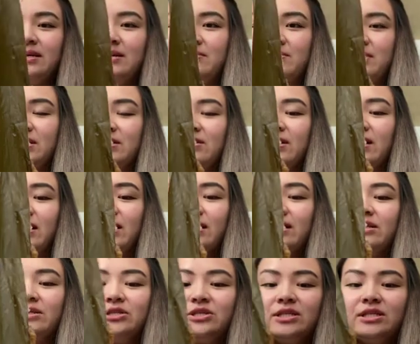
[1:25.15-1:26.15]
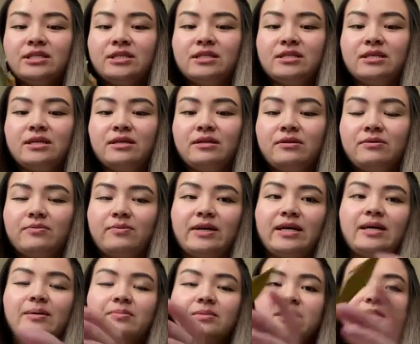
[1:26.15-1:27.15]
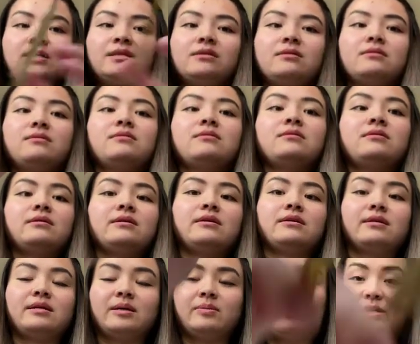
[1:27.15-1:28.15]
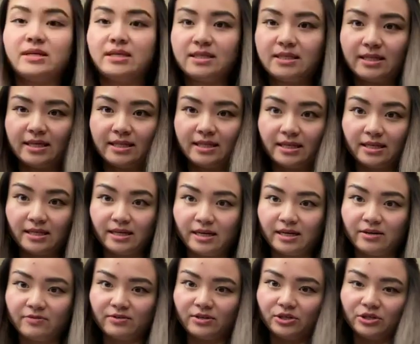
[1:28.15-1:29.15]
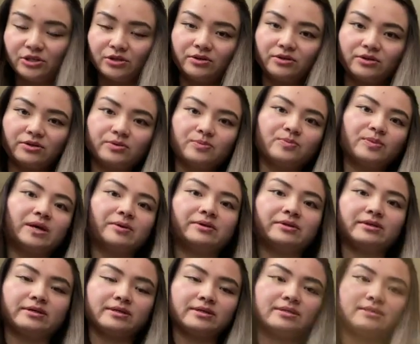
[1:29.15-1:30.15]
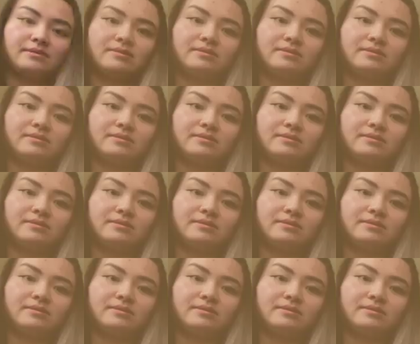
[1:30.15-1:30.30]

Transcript: So I just unwrapped it and I'm gonna slice it in half and show you how it looks